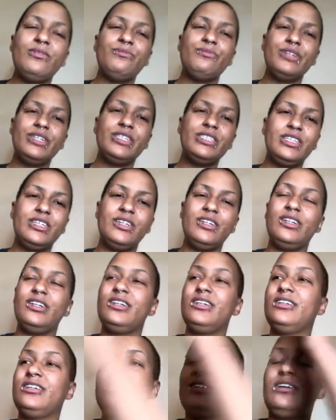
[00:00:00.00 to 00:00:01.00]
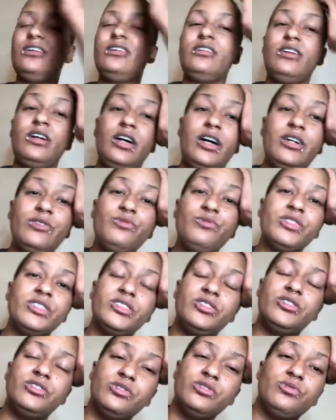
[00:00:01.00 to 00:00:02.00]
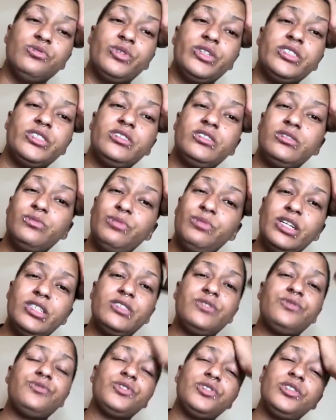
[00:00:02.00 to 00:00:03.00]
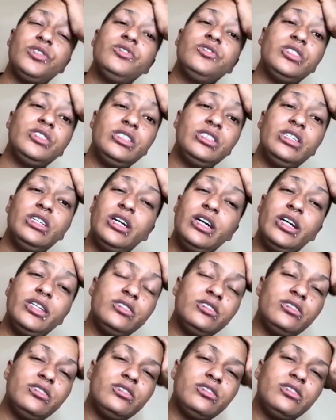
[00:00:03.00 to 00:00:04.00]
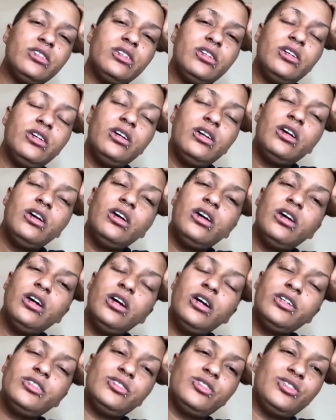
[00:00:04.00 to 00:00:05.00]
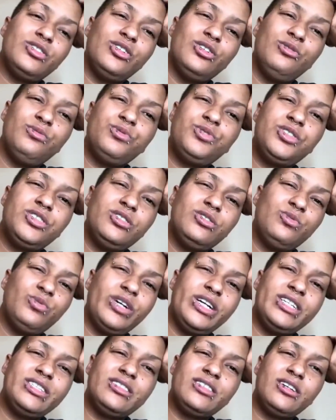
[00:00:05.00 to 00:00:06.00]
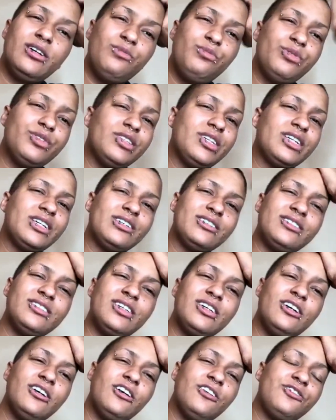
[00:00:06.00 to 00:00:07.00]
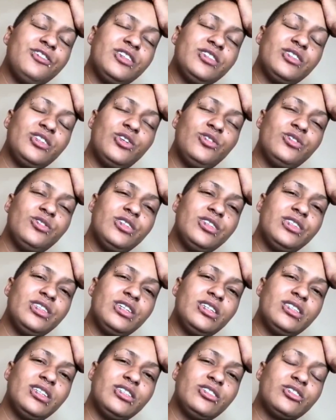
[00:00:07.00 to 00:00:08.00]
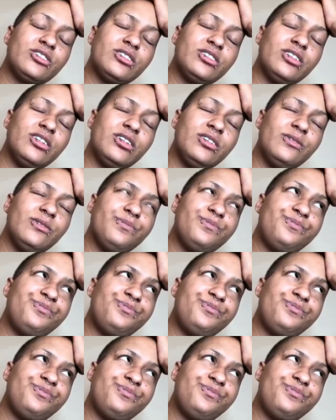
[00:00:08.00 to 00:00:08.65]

But yeah, I really do wish the best for Eugenia. I just hope she wakes up. But like I said, I think the only thing that's gonna